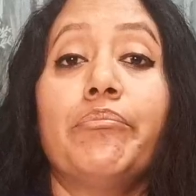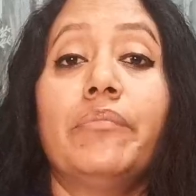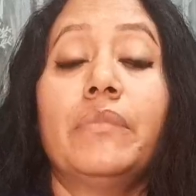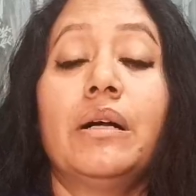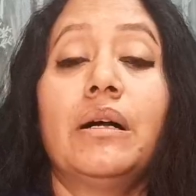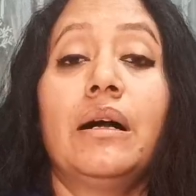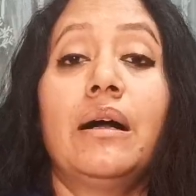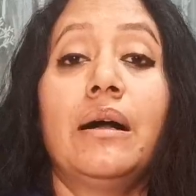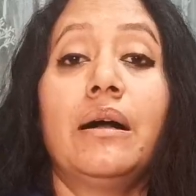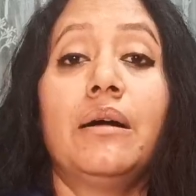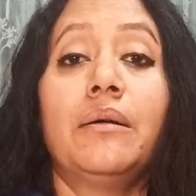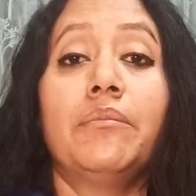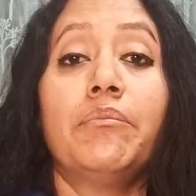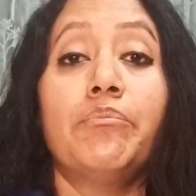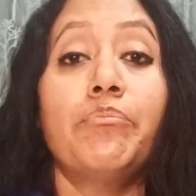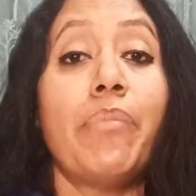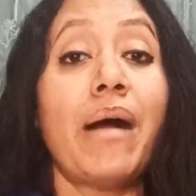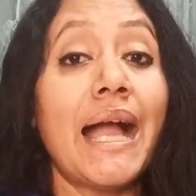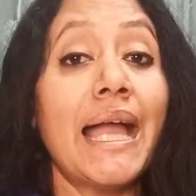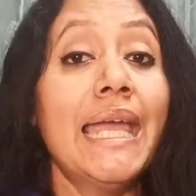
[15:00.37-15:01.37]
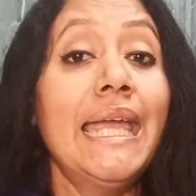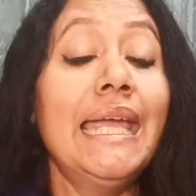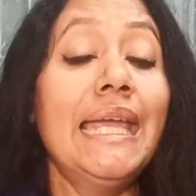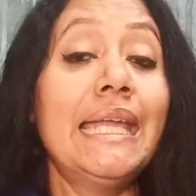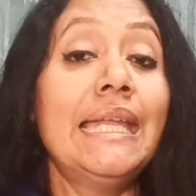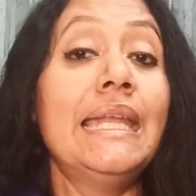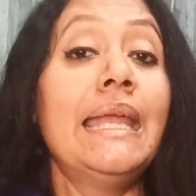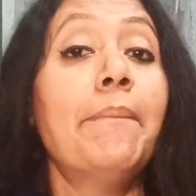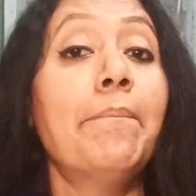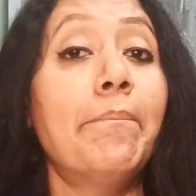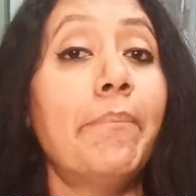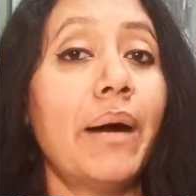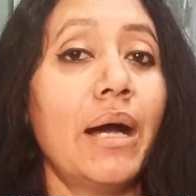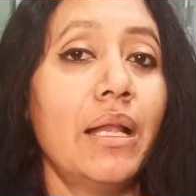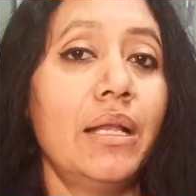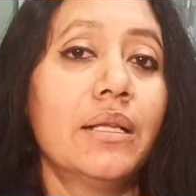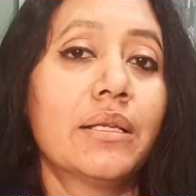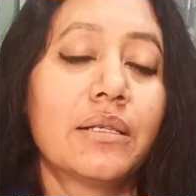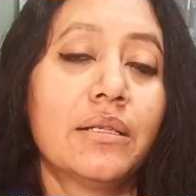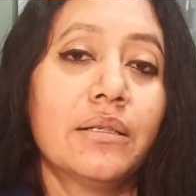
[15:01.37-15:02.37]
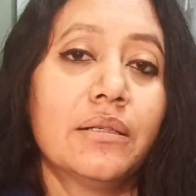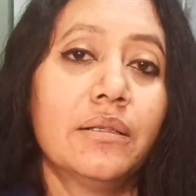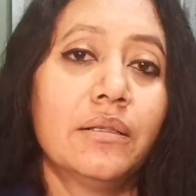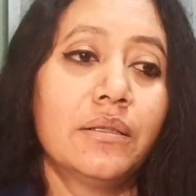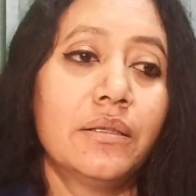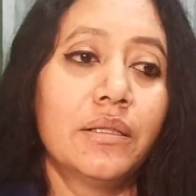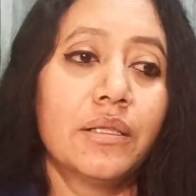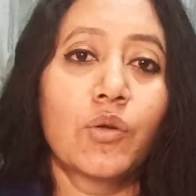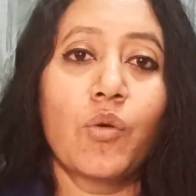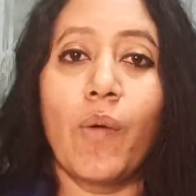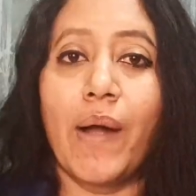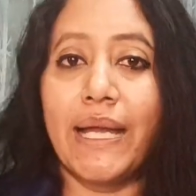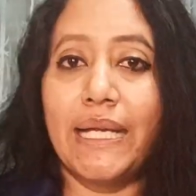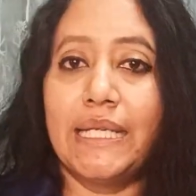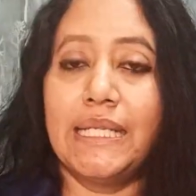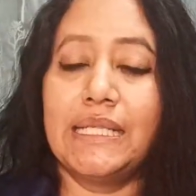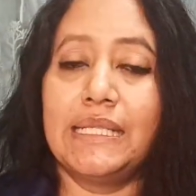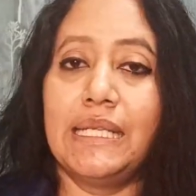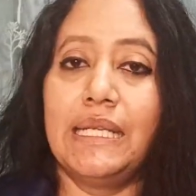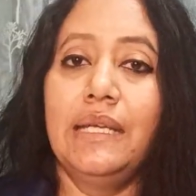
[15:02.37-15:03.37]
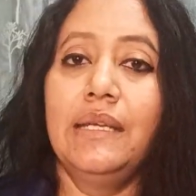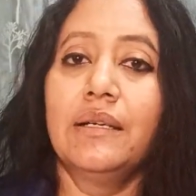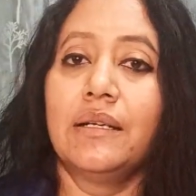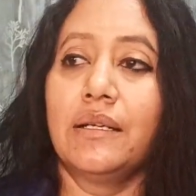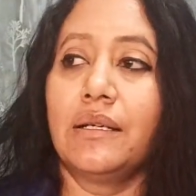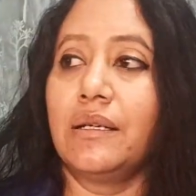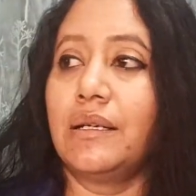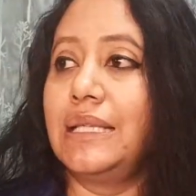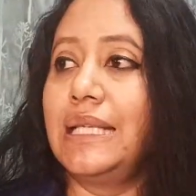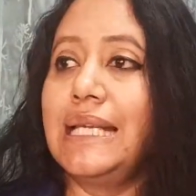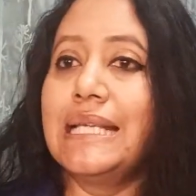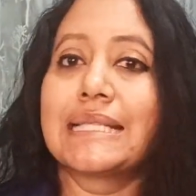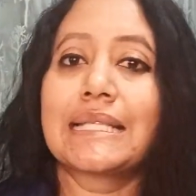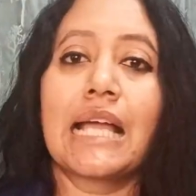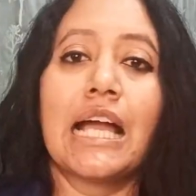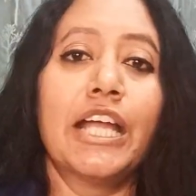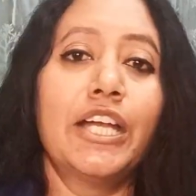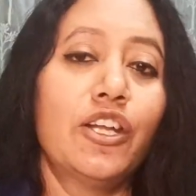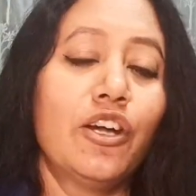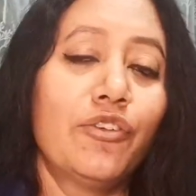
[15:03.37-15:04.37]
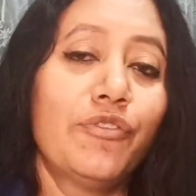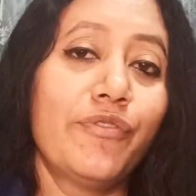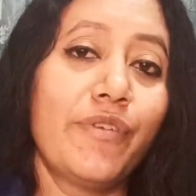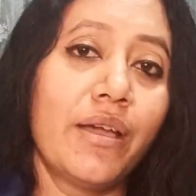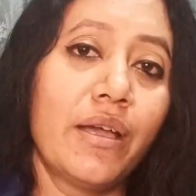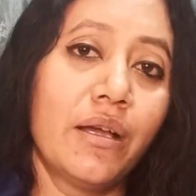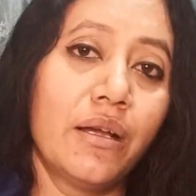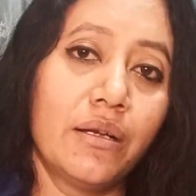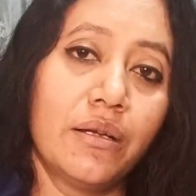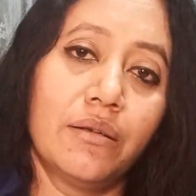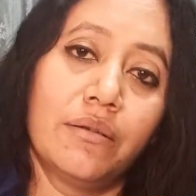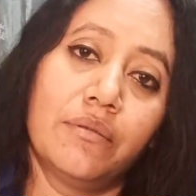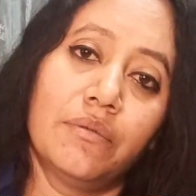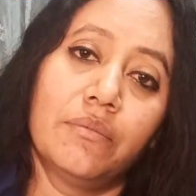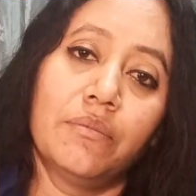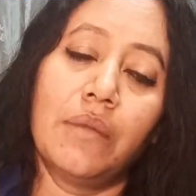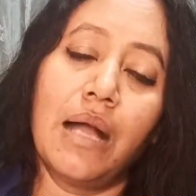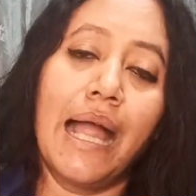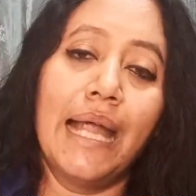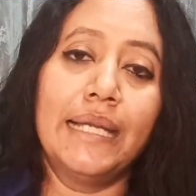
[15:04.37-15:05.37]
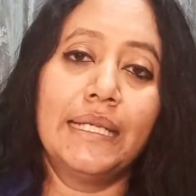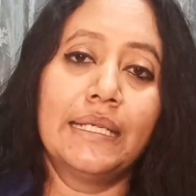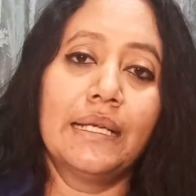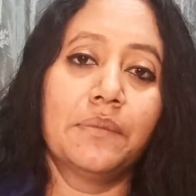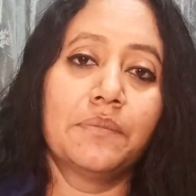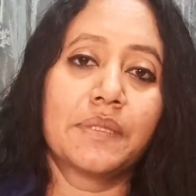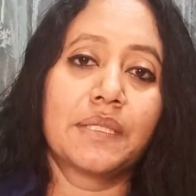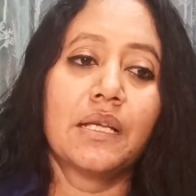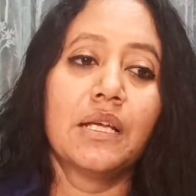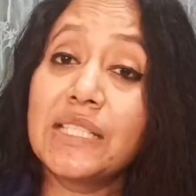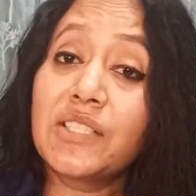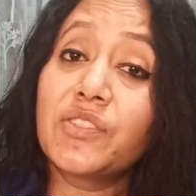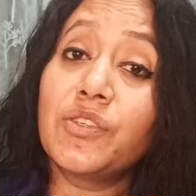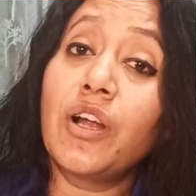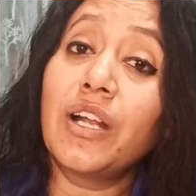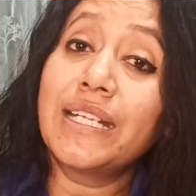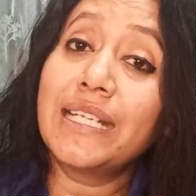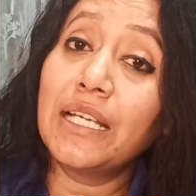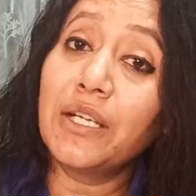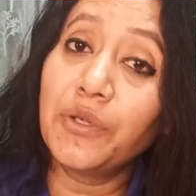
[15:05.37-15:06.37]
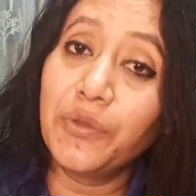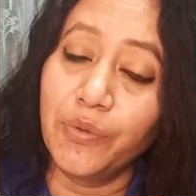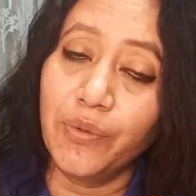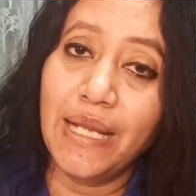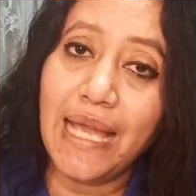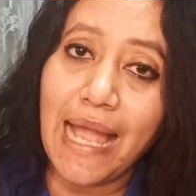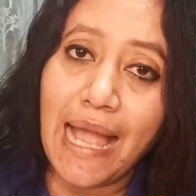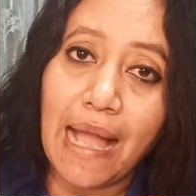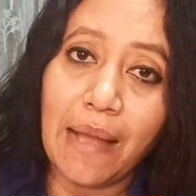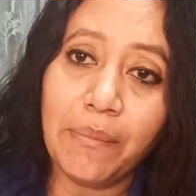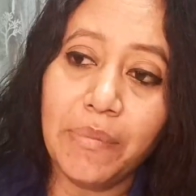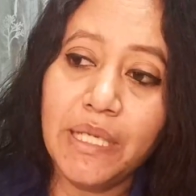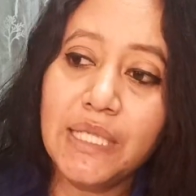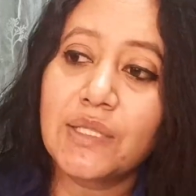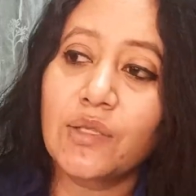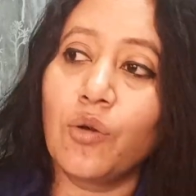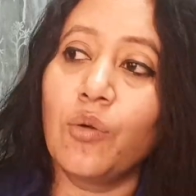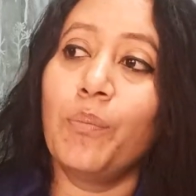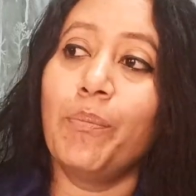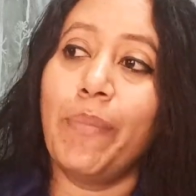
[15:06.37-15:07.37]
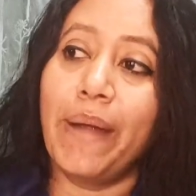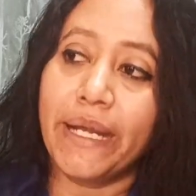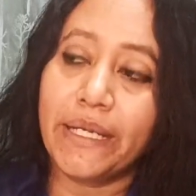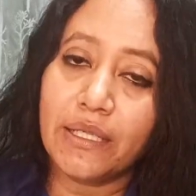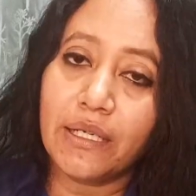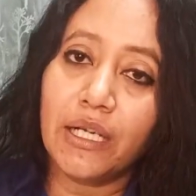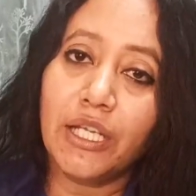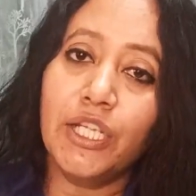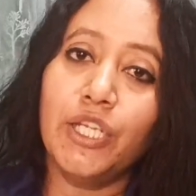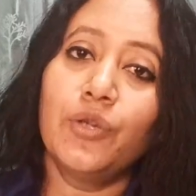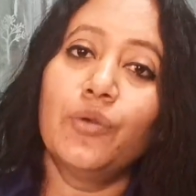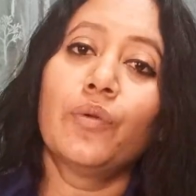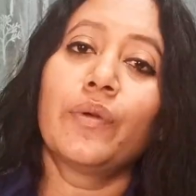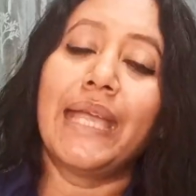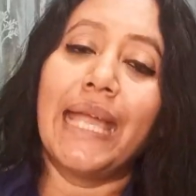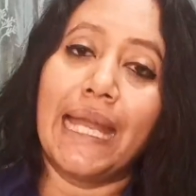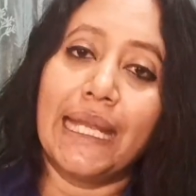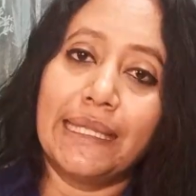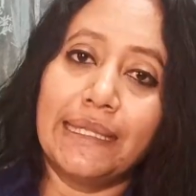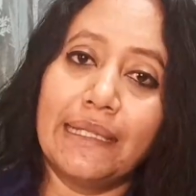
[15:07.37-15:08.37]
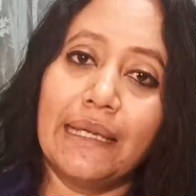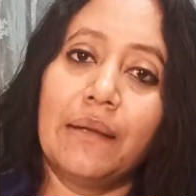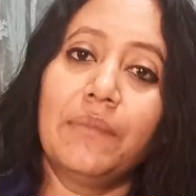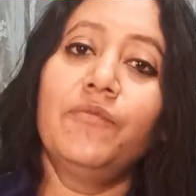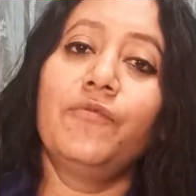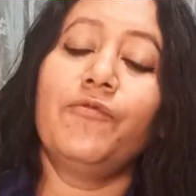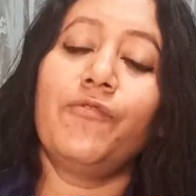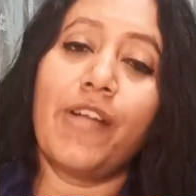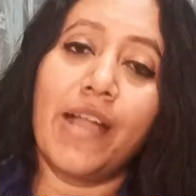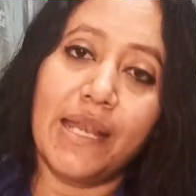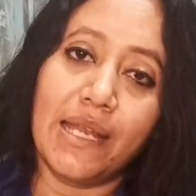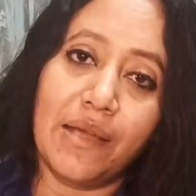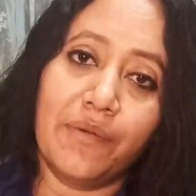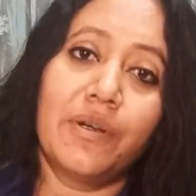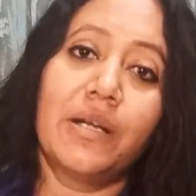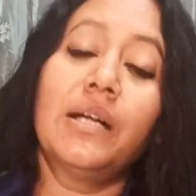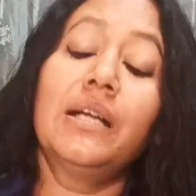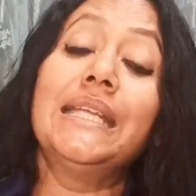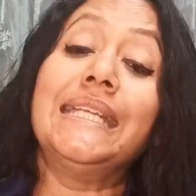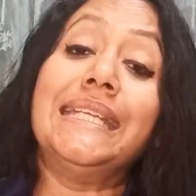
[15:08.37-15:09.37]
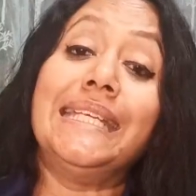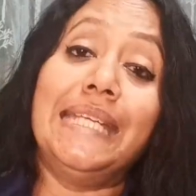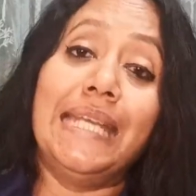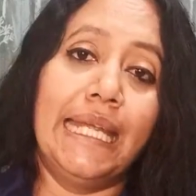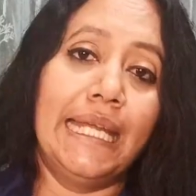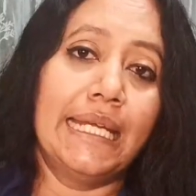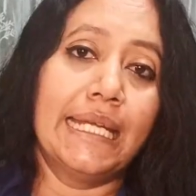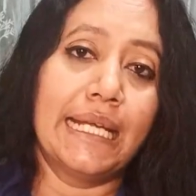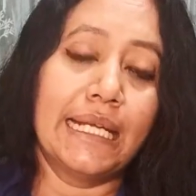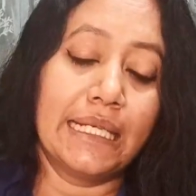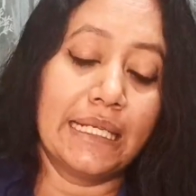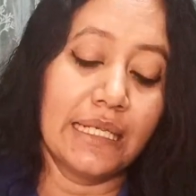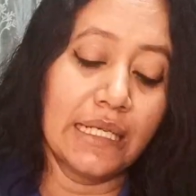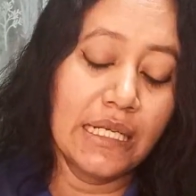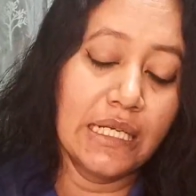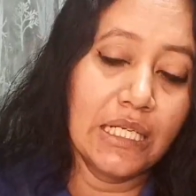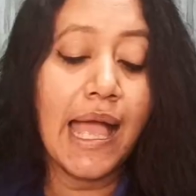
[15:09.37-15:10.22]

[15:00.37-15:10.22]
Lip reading: buy in a bulk quantity these kind of items. It is not a good habit, so better you get them whenever needed.